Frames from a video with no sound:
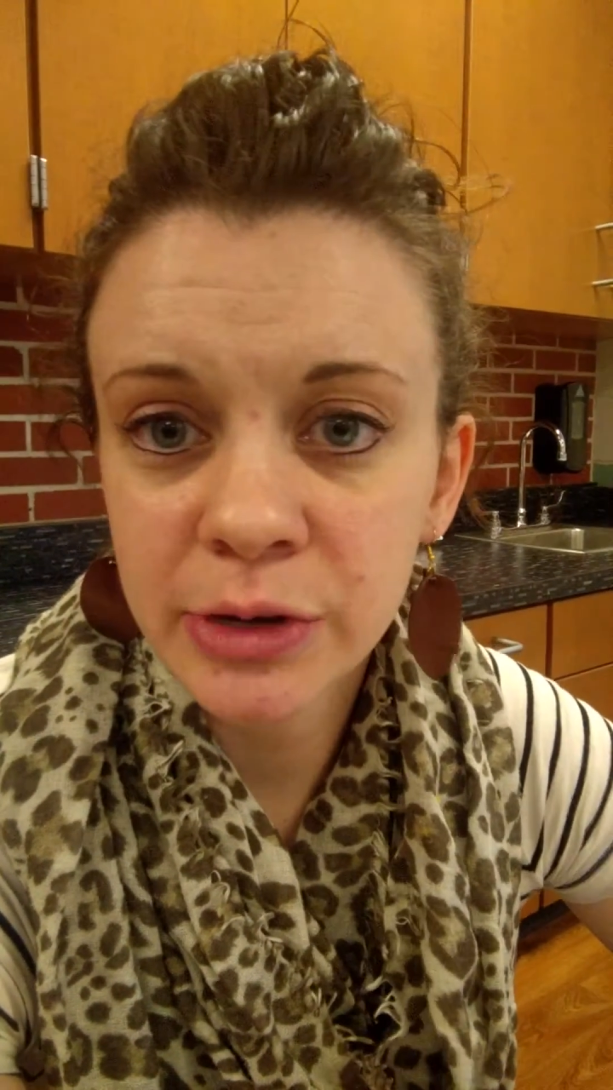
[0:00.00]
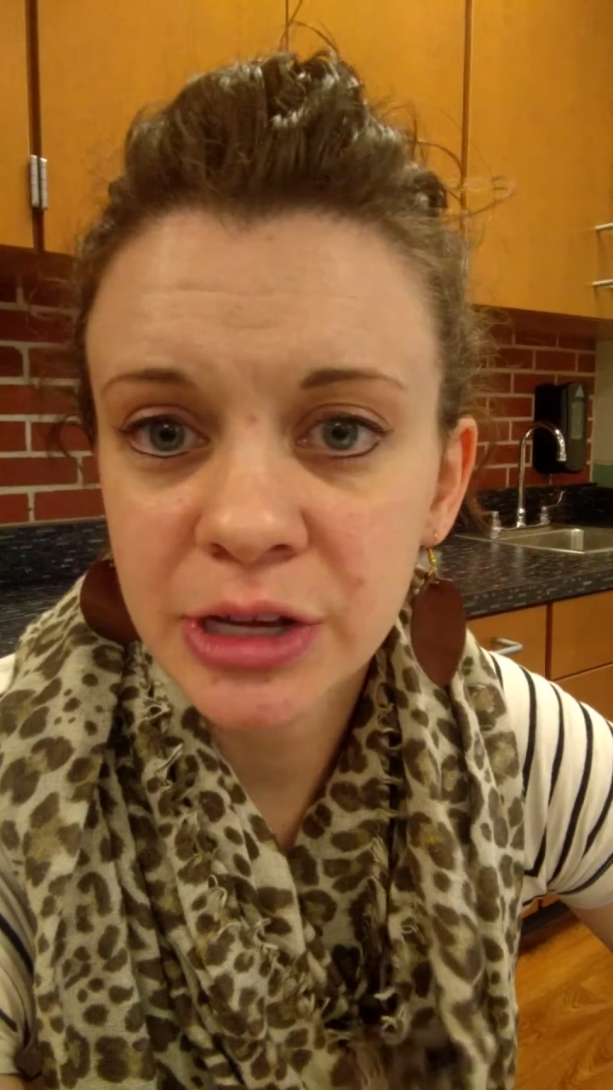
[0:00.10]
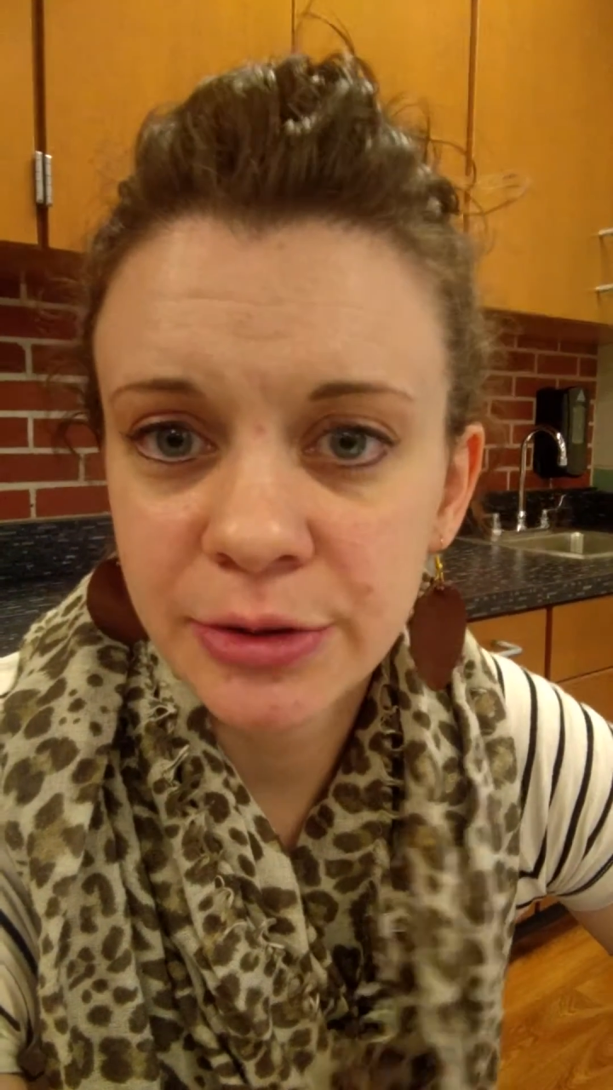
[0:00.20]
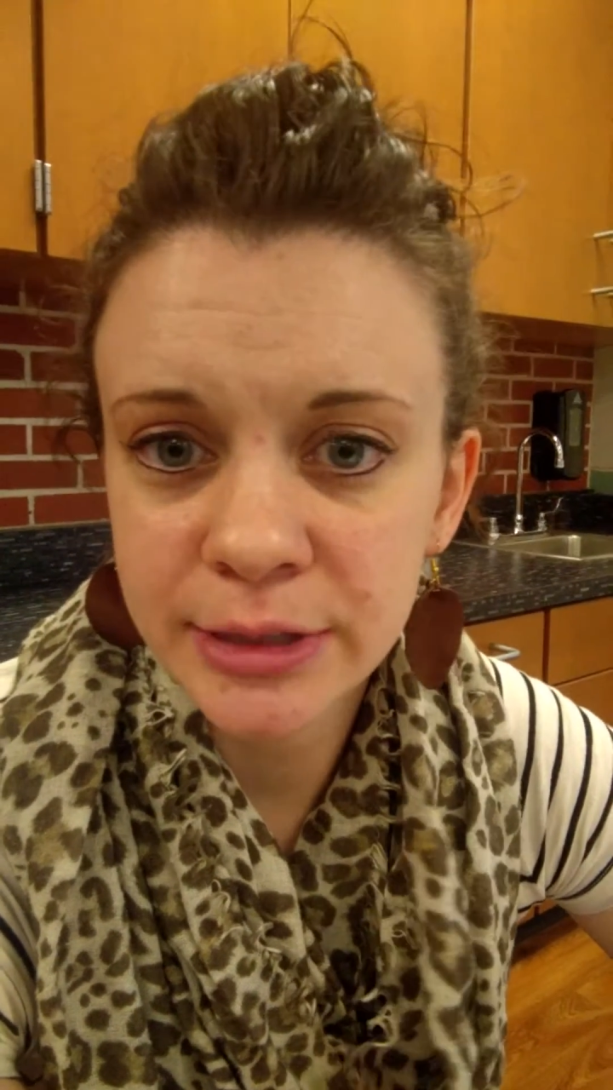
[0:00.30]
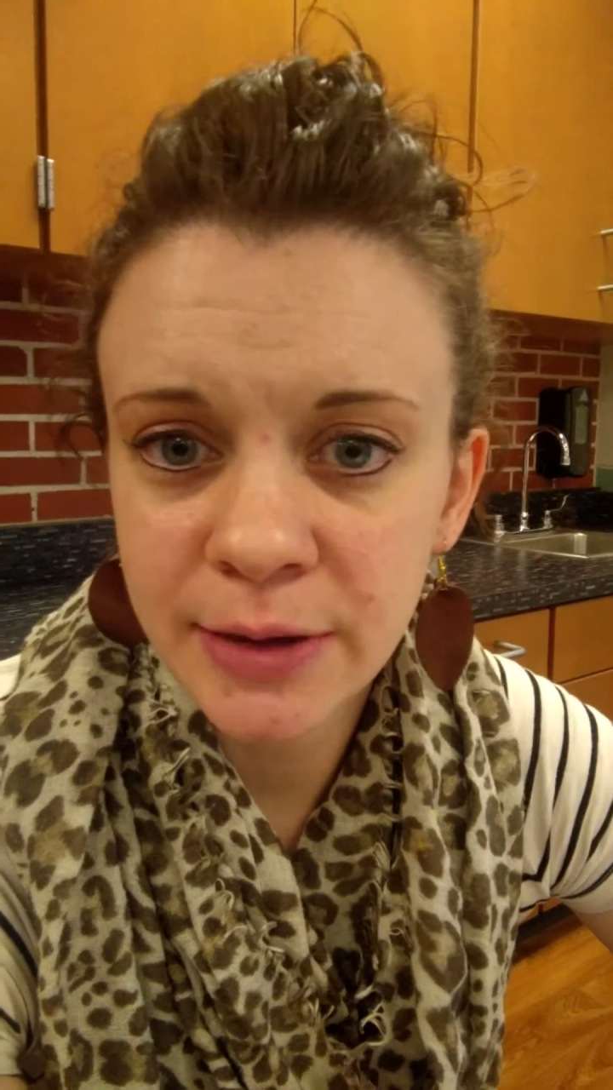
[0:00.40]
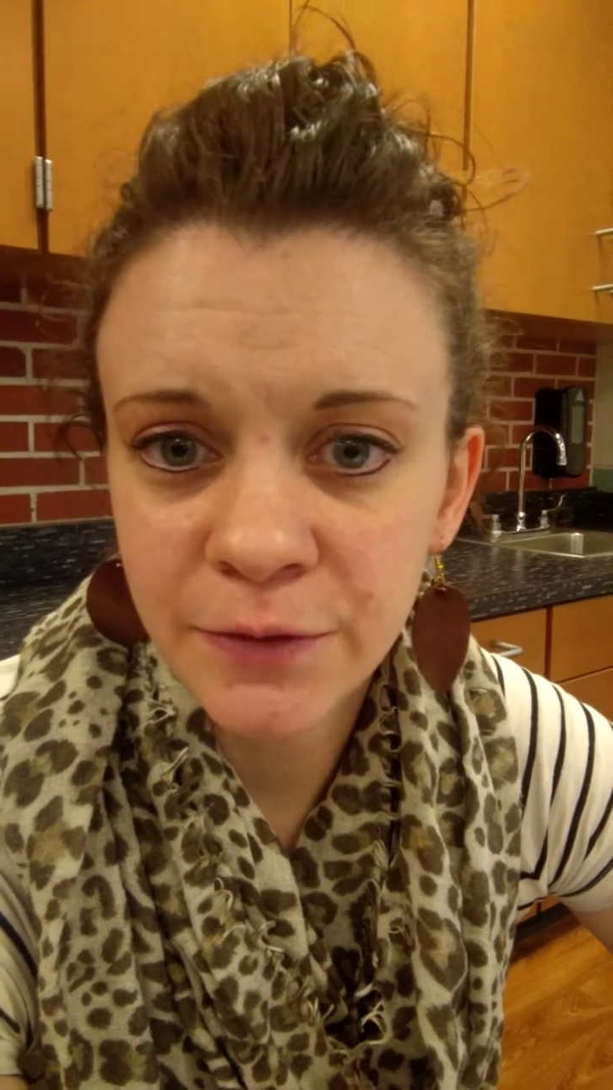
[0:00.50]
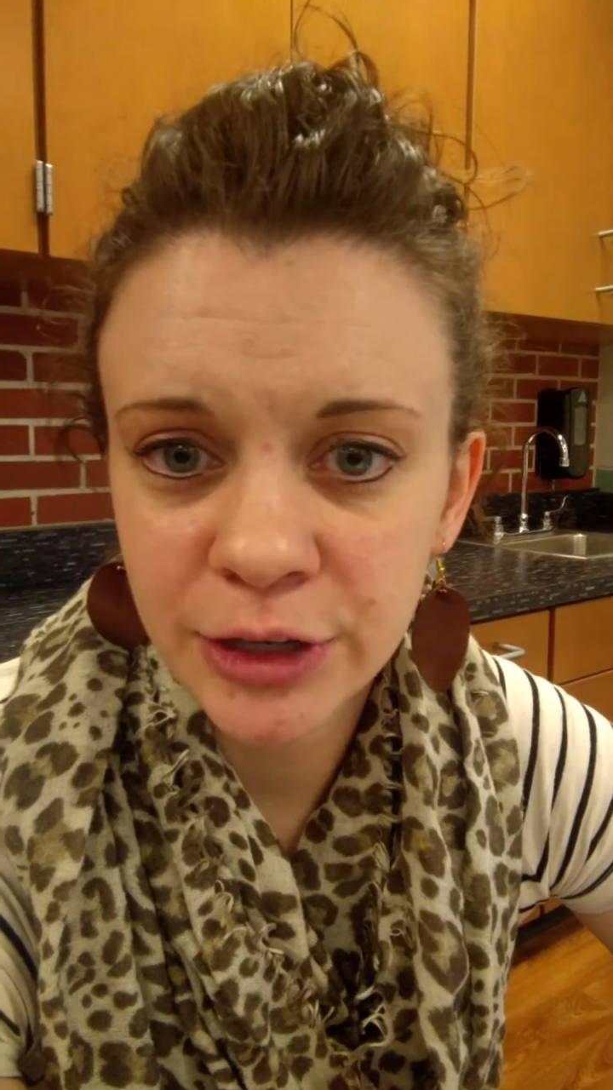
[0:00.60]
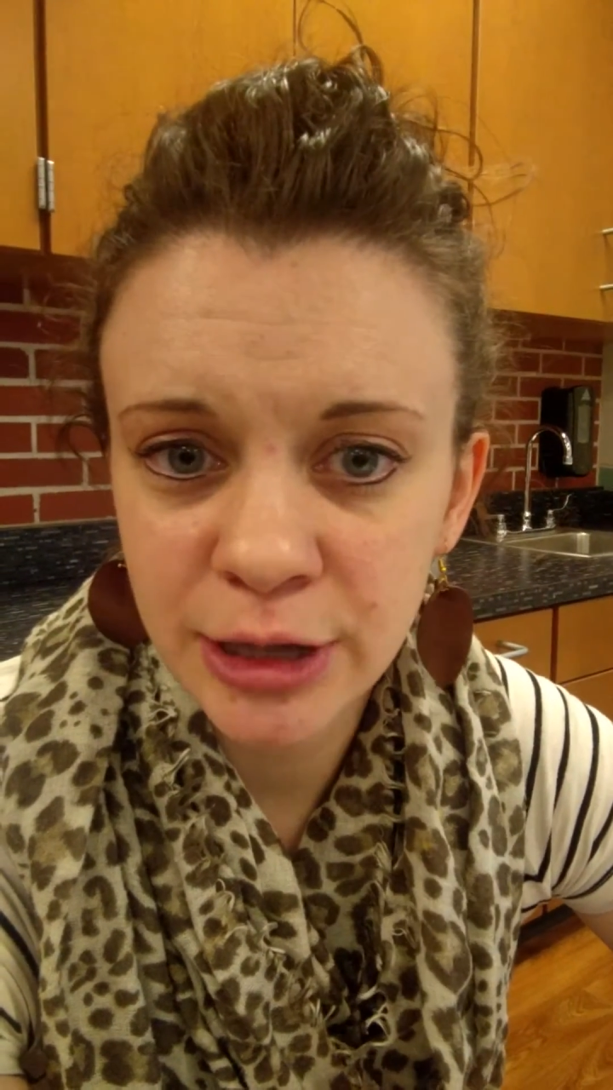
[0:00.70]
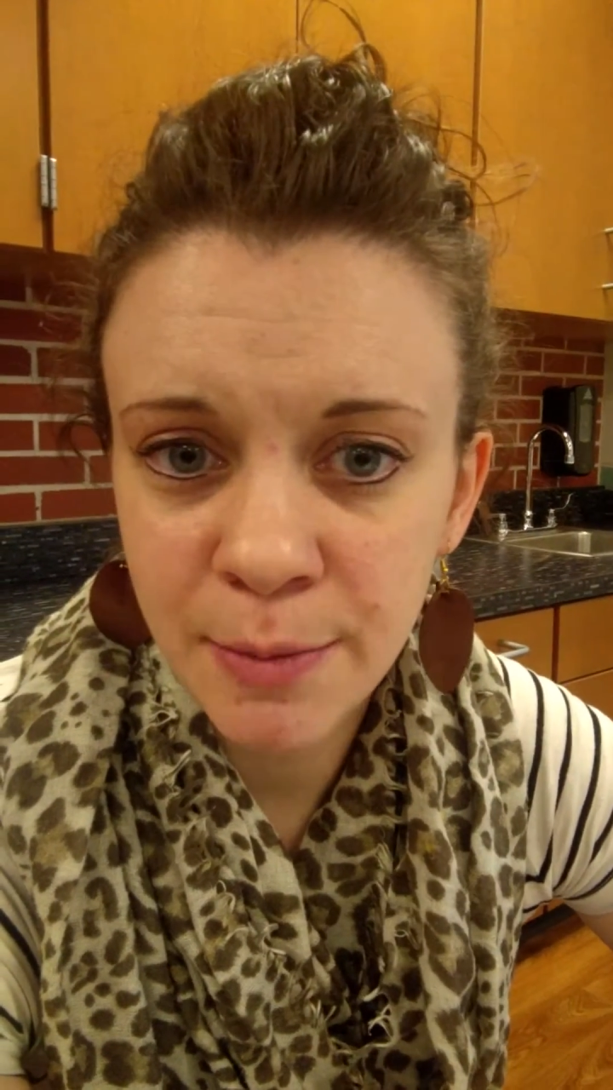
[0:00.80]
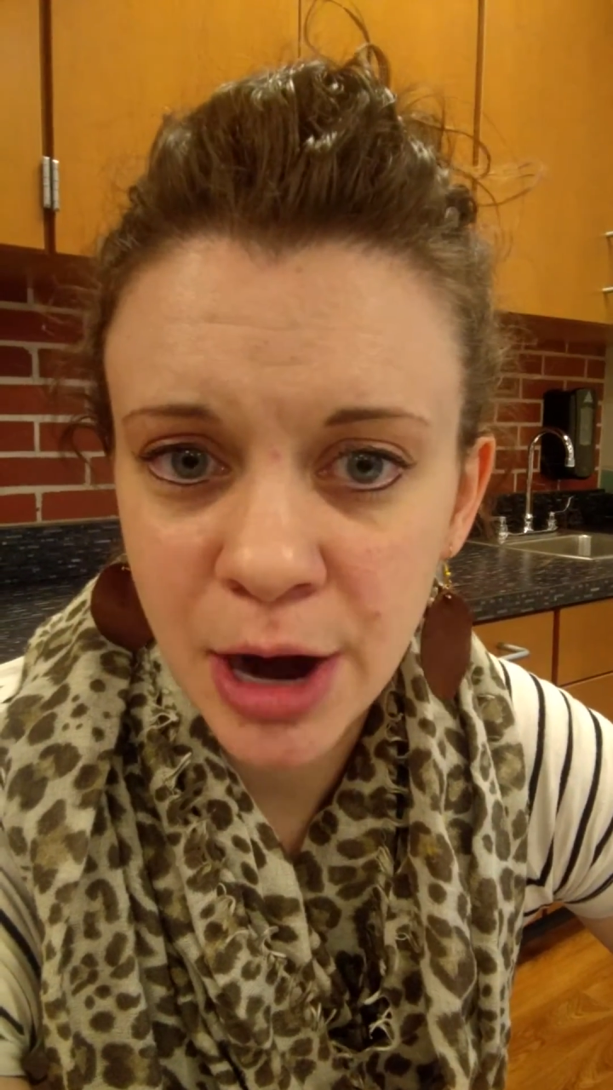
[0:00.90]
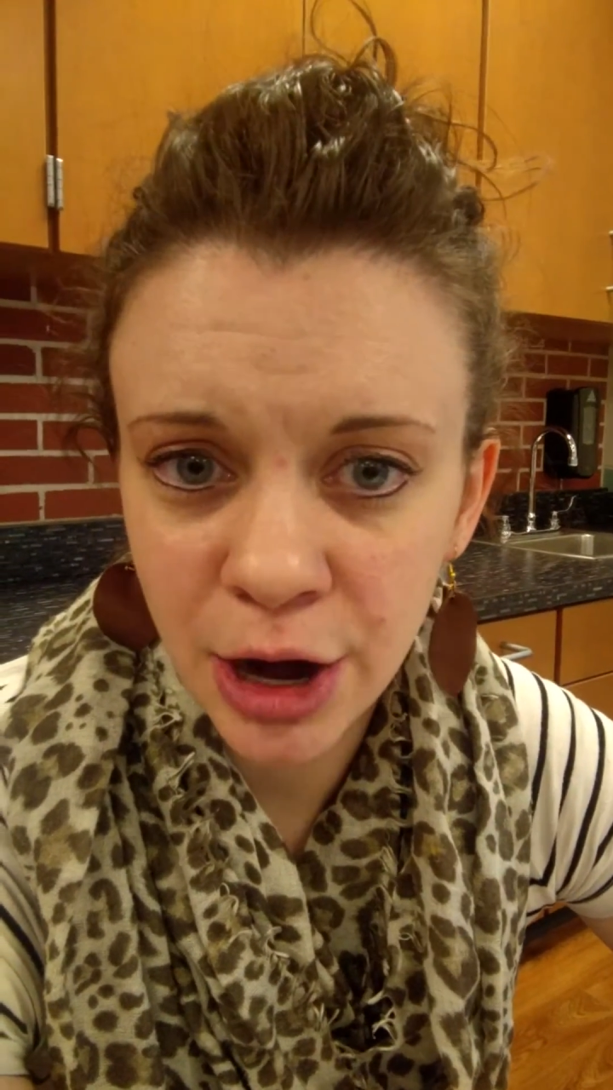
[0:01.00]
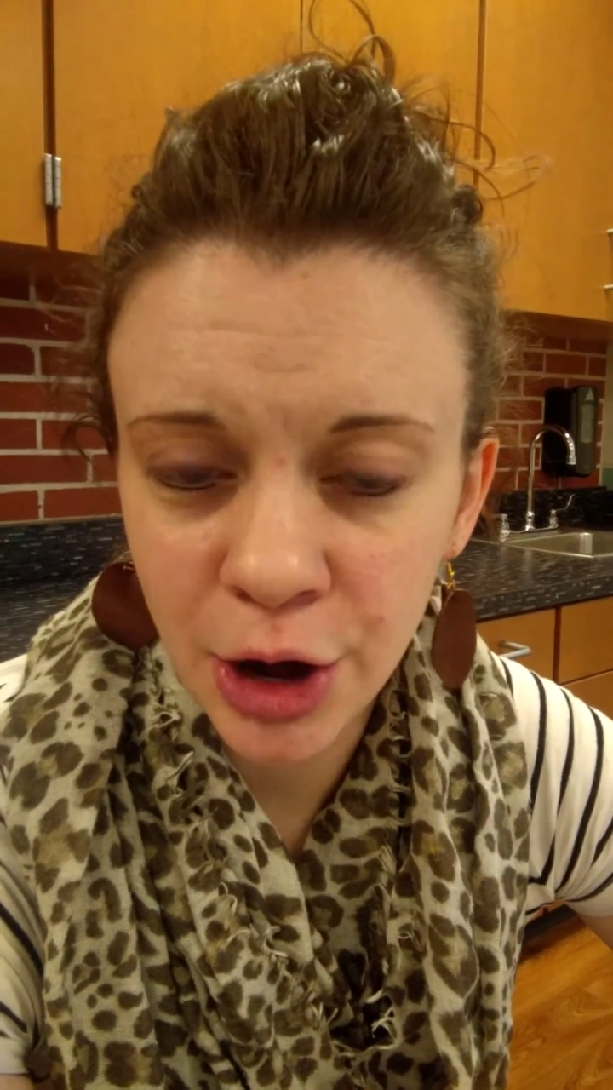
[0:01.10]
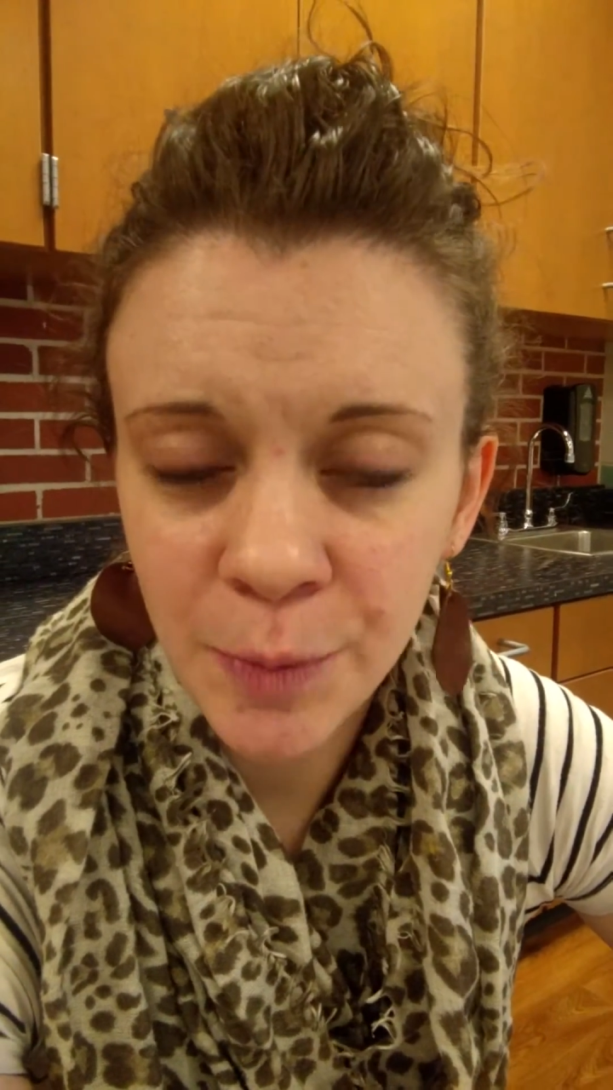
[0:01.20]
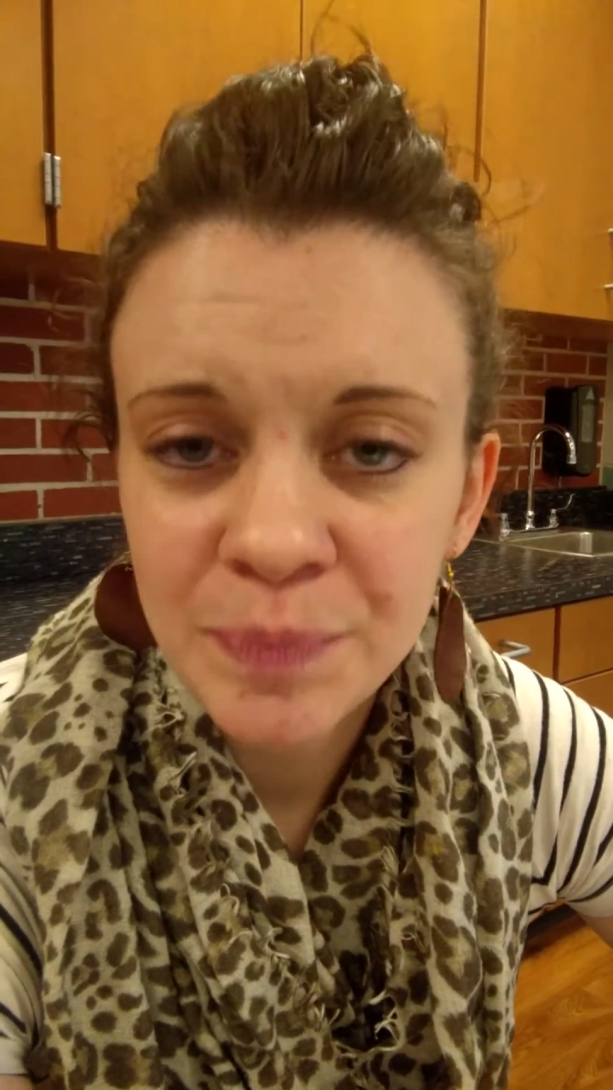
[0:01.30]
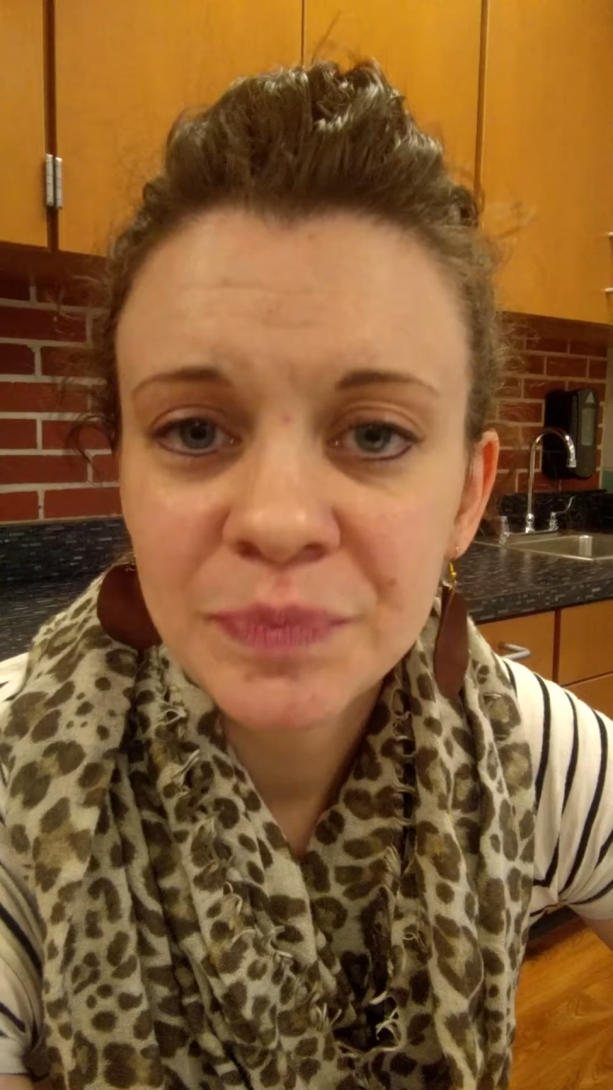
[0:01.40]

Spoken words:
will use them for tomorrow.